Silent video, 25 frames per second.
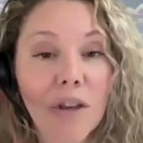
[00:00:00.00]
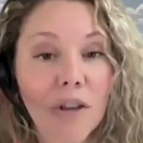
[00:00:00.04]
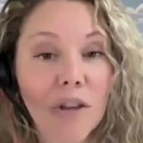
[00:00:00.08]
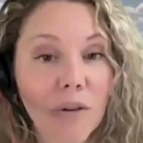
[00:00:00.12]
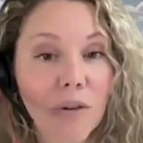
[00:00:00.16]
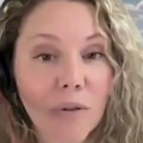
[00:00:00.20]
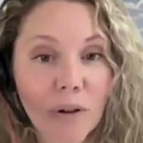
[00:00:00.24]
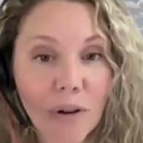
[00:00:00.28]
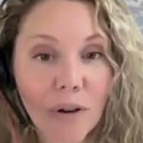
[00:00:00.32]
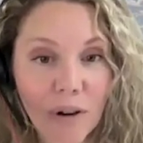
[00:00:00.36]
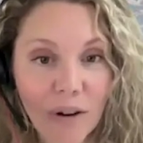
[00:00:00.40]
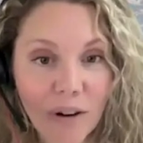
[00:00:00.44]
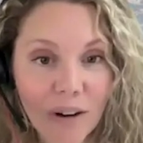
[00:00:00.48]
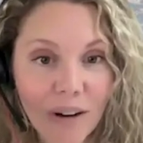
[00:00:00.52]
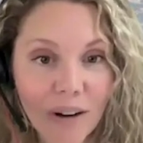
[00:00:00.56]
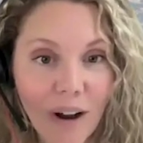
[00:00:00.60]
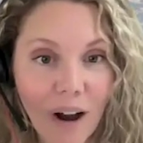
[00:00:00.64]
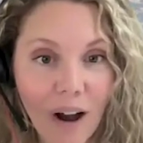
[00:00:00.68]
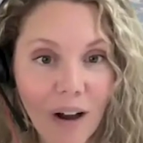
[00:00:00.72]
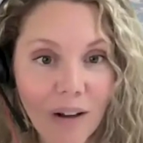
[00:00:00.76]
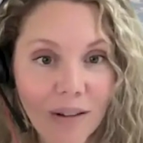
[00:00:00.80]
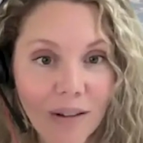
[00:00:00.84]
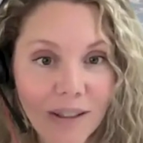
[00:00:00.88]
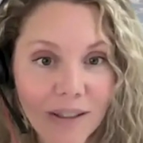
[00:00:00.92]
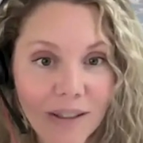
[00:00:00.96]
You could
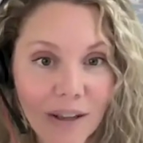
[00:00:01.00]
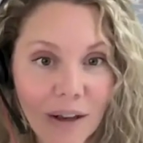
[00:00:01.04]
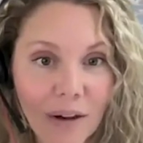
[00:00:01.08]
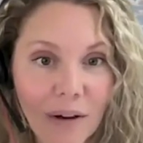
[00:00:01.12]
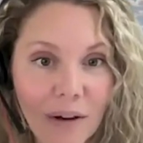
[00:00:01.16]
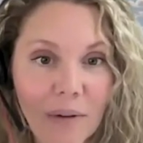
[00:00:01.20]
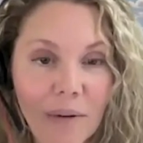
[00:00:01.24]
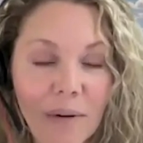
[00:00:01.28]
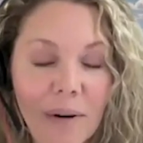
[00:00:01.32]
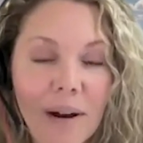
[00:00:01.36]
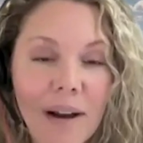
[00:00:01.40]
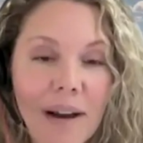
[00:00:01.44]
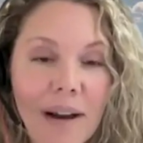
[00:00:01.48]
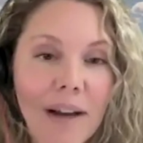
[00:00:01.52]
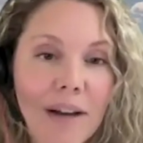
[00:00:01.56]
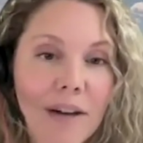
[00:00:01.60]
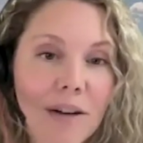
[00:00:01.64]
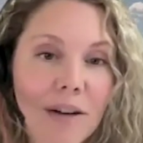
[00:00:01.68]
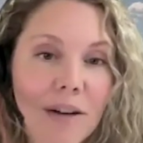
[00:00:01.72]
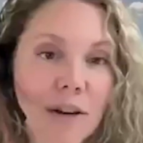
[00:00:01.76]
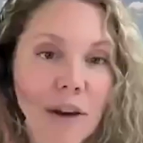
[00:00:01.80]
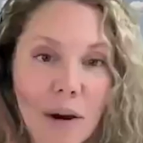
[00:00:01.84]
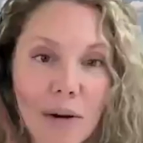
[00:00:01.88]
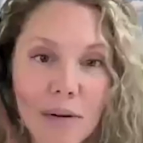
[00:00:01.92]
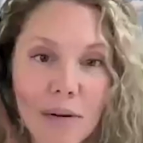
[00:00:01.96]
also
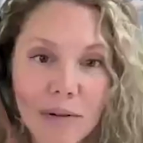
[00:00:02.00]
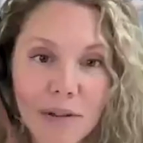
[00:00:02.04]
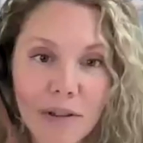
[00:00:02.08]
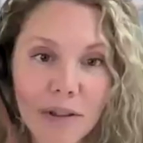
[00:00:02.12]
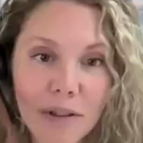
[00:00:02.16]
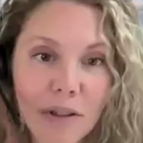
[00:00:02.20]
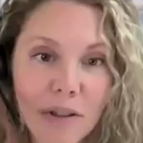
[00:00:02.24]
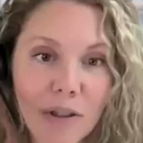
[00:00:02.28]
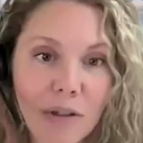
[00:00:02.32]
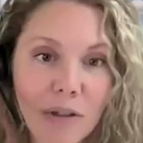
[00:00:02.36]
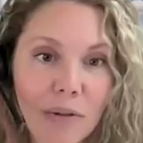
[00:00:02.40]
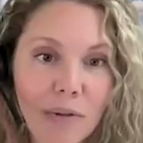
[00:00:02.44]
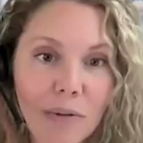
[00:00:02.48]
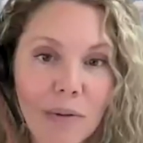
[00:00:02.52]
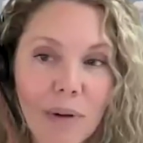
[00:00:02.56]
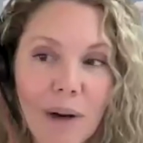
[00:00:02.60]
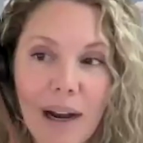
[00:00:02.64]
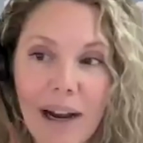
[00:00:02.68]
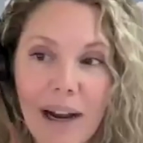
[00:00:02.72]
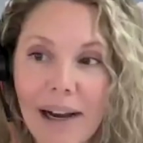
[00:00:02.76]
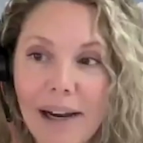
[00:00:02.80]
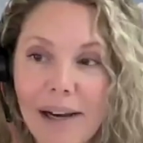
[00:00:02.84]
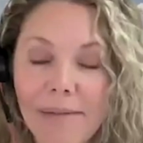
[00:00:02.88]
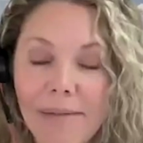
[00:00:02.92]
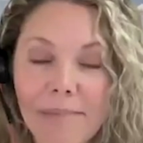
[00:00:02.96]
go to
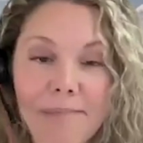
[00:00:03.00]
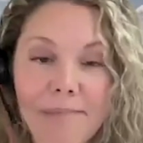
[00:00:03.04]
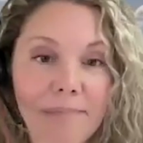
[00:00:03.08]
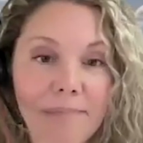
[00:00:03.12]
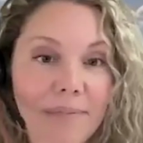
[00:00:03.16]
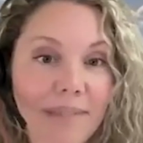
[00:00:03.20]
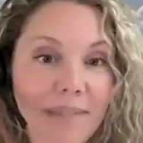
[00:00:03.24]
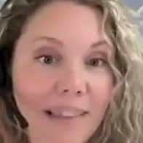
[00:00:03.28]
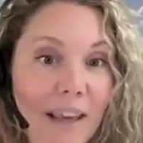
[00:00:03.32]
um,